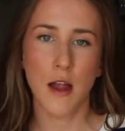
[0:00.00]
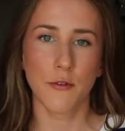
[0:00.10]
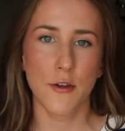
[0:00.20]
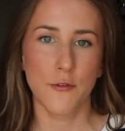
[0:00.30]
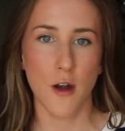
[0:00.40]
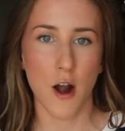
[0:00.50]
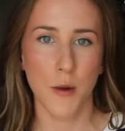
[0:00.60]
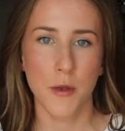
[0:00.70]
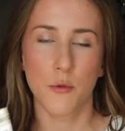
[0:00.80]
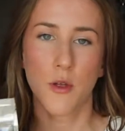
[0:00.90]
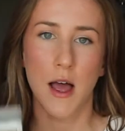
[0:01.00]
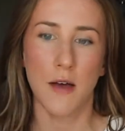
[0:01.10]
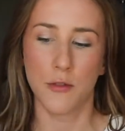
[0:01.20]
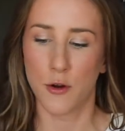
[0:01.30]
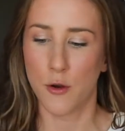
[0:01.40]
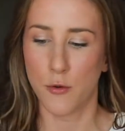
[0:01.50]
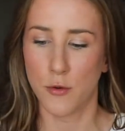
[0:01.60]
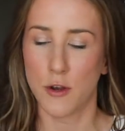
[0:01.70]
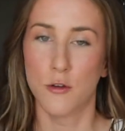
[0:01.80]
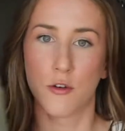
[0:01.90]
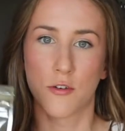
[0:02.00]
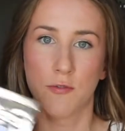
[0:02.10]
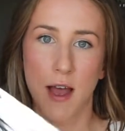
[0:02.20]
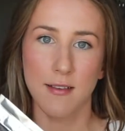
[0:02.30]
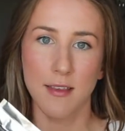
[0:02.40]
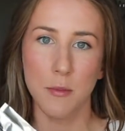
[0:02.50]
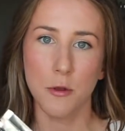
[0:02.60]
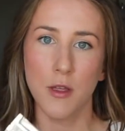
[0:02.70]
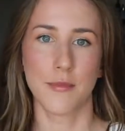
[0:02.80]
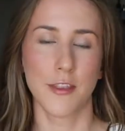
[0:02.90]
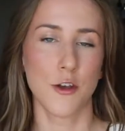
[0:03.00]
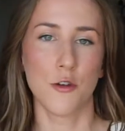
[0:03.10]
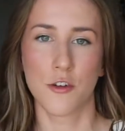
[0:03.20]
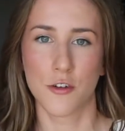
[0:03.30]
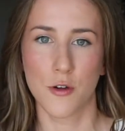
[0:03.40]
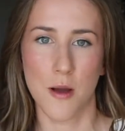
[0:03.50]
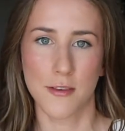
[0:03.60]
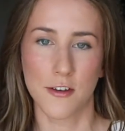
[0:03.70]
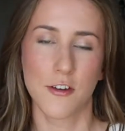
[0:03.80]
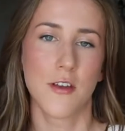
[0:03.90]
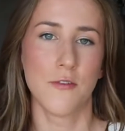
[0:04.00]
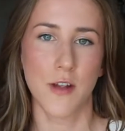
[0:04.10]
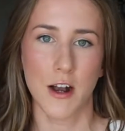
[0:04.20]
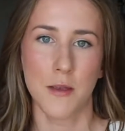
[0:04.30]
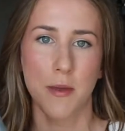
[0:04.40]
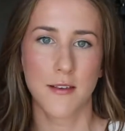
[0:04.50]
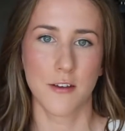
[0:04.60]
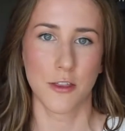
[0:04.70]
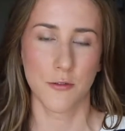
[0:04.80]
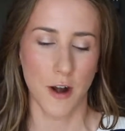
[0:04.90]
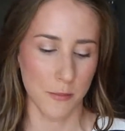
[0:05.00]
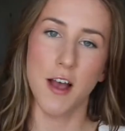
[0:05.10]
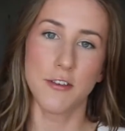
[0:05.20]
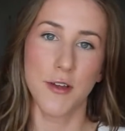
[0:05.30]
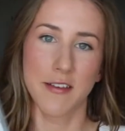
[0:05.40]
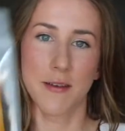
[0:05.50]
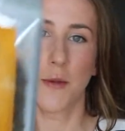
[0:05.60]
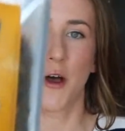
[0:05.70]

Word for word: every farm will have their own nutrition facts label. The nutritional composition can vary based on the farm. We also got some